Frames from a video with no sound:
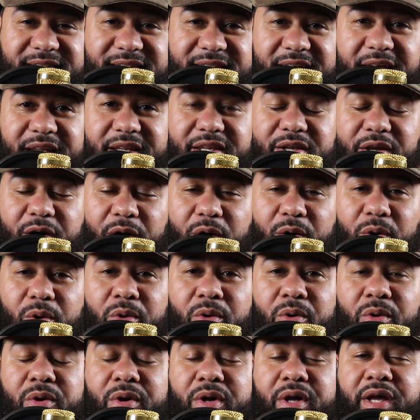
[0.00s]
said
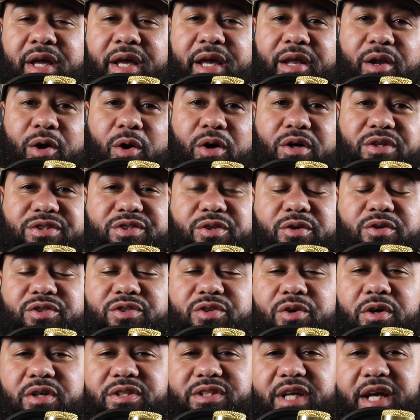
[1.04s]
no. And also
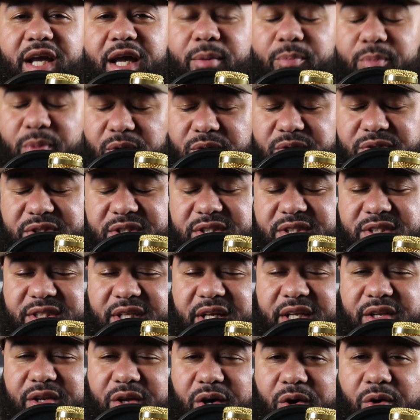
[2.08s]
George Kambosos
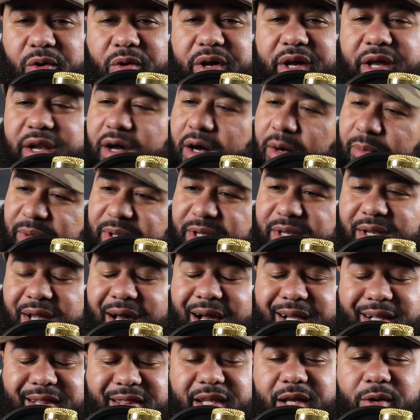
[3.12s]
said no, and I mean
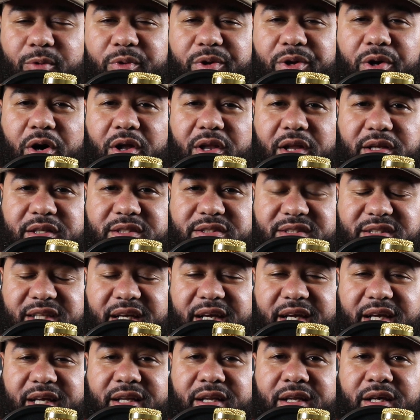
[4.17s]
I think we all
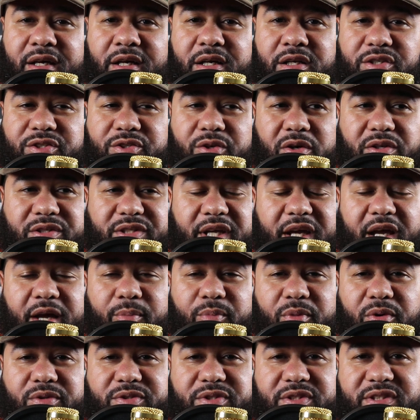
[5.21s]
understand George
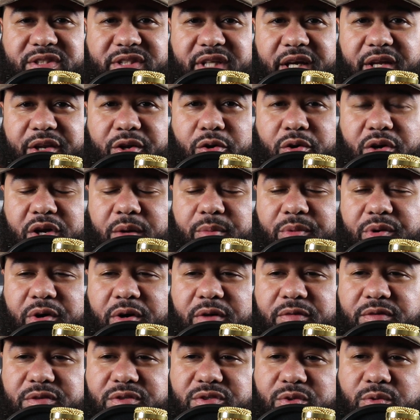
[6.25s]
Kambosos saying no coming
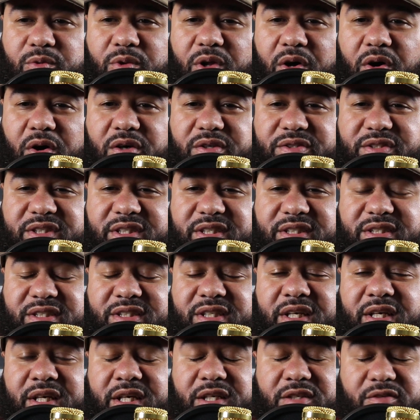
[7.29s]
off of two losses,
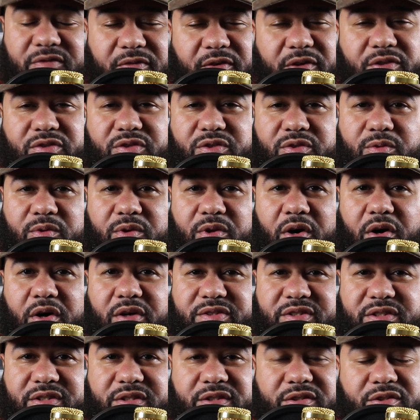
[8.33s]
his first two
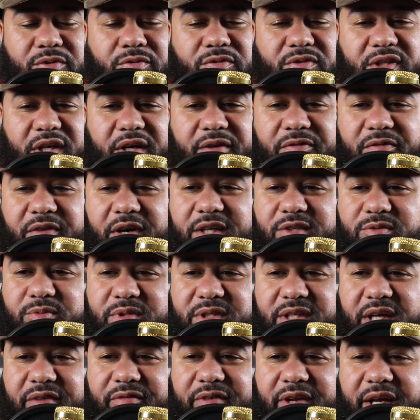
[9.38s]
losses and two tough fights
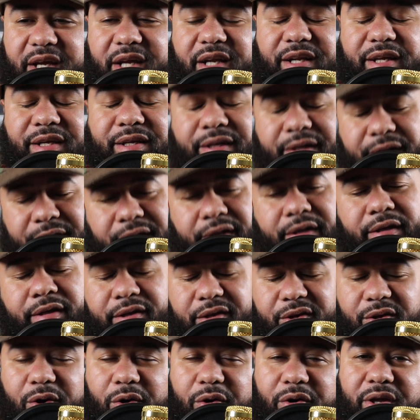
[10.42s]
with Devin Haney.
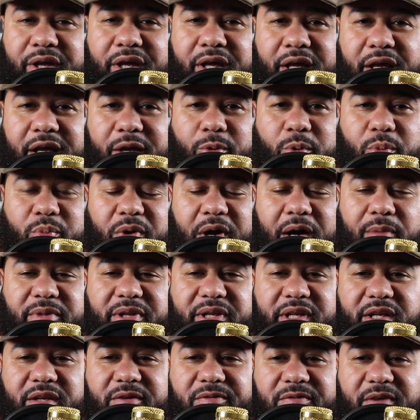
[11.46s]
You know, he will probably
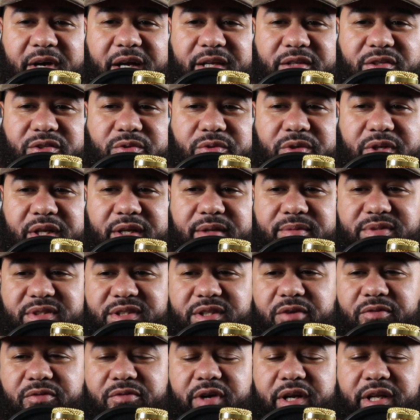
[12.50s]
need a fight or two to get
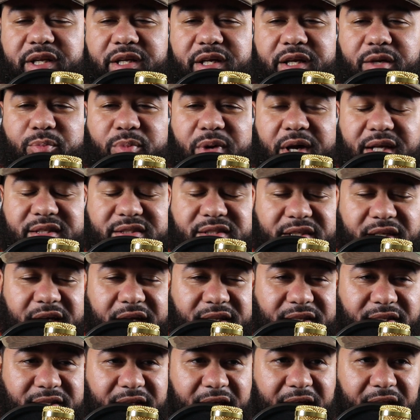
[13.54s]
himself ready to get back to
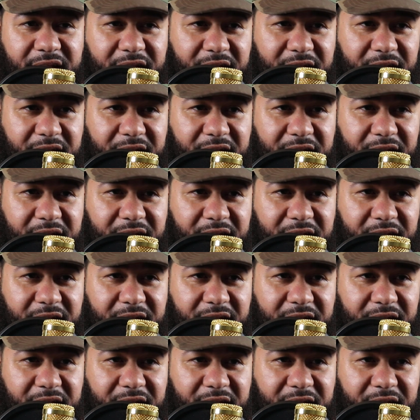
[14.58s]
that, that